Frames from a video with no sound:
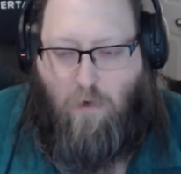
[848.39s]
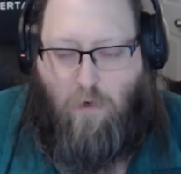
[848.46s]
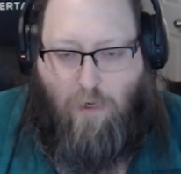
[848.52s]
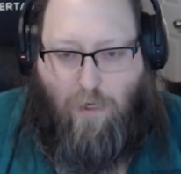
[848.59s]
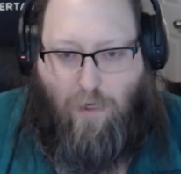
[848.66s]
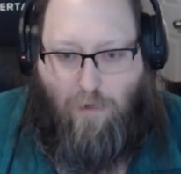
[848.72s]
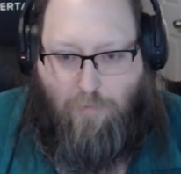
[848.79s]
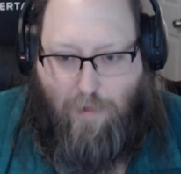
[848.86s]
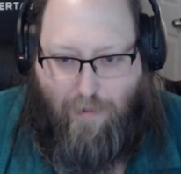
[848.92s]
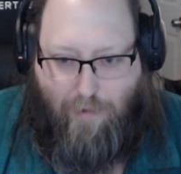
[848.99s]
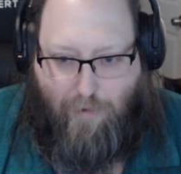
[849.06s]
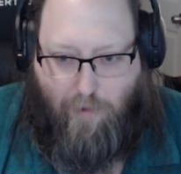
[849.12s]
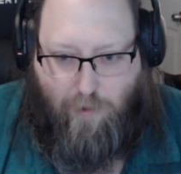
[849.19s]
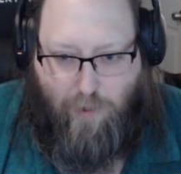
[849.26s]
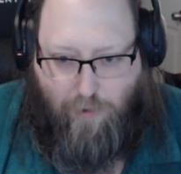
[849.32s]
I think
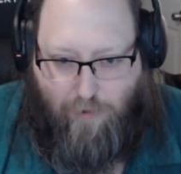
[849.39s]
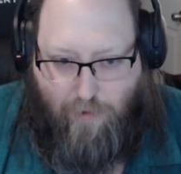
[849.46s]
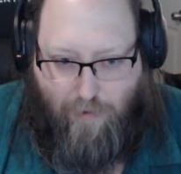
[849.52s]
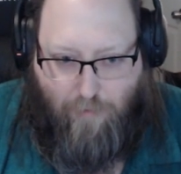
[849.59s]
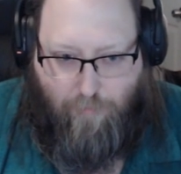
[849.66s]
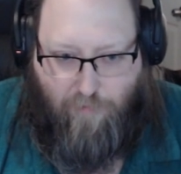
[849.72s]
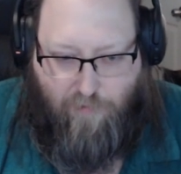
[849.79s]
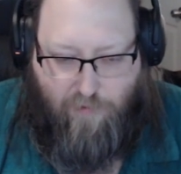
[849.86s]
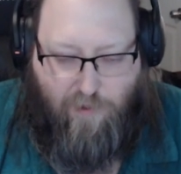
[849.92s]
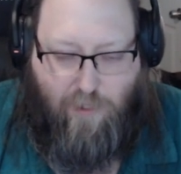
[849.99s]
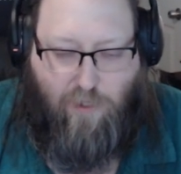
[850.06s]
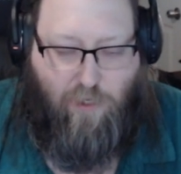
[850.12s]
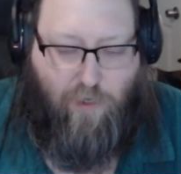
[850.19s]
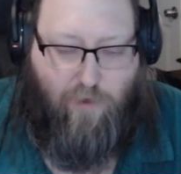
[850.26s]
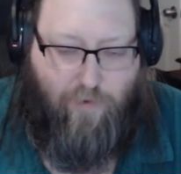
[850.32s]
they're actually trying to reverse
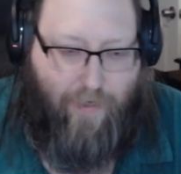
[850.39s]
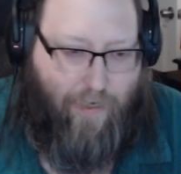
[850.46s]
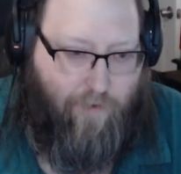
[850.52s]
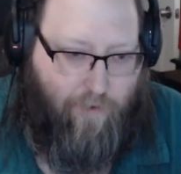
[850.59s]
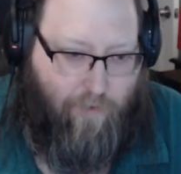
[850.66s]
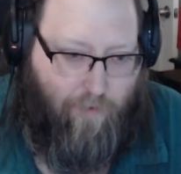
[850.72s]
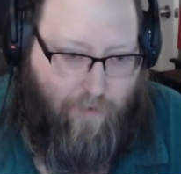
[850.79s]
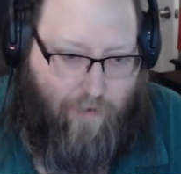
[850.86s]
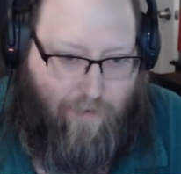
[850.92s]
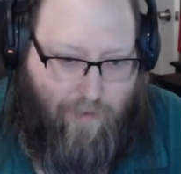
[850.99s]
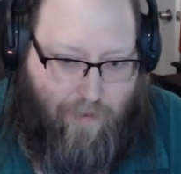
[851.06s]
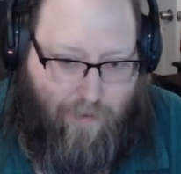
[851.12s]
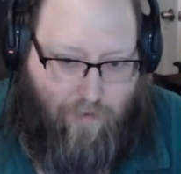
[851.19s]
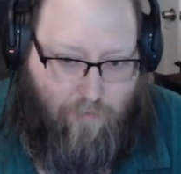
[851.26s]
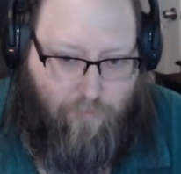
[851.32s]
engineer the editor and
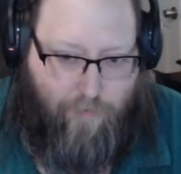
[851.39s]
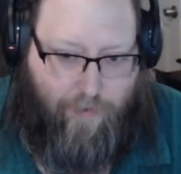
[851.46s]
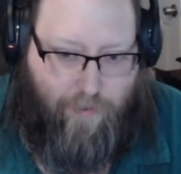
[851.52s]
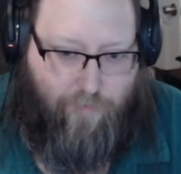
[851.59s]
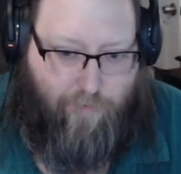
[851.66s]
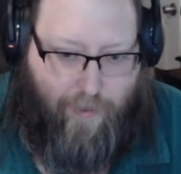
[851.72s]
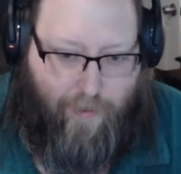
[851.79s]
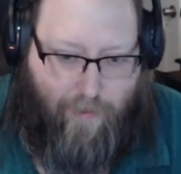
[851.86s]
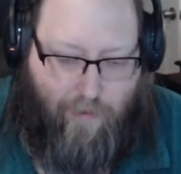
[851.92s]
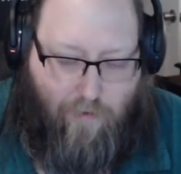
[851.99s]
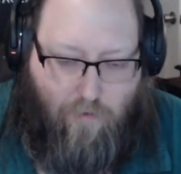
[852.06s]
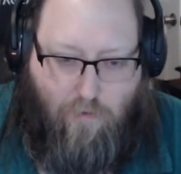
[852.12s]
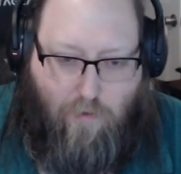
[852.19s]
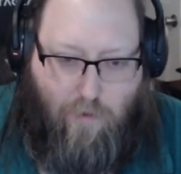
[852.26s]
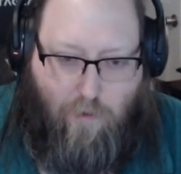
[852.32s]
then recreate it
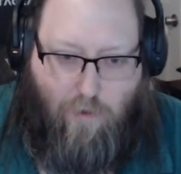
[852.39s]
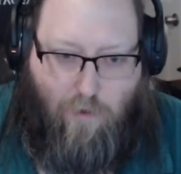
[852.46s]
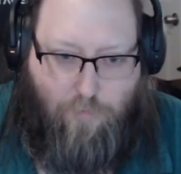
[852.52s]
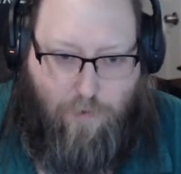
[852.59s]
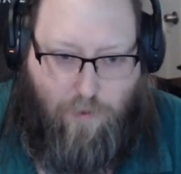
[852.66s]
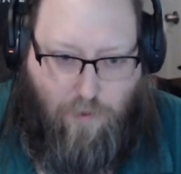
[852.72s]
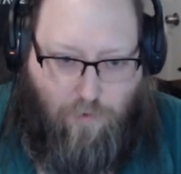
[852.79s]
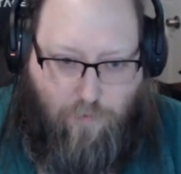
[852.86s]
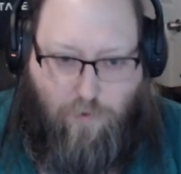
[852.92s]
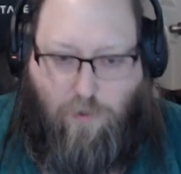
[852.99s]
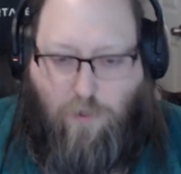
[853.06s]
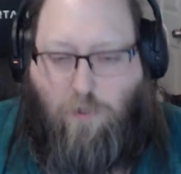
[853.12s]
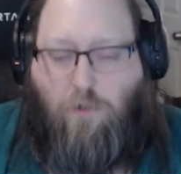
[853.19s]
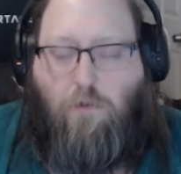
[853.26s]
open-sourced.